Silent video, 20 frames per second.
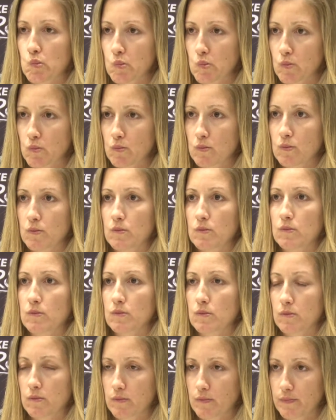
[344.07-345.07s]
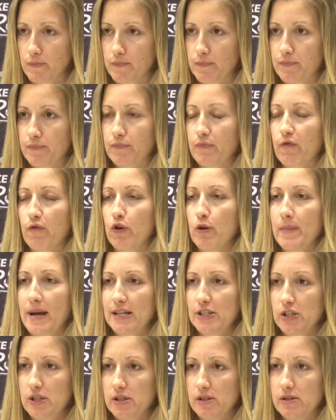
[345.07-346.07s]
the following day, so four
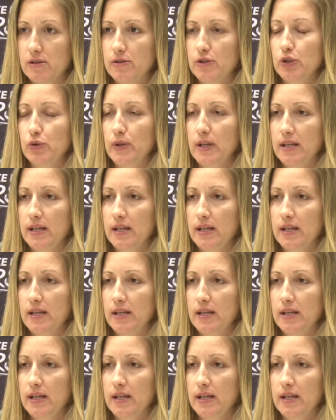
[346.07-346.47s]
matches,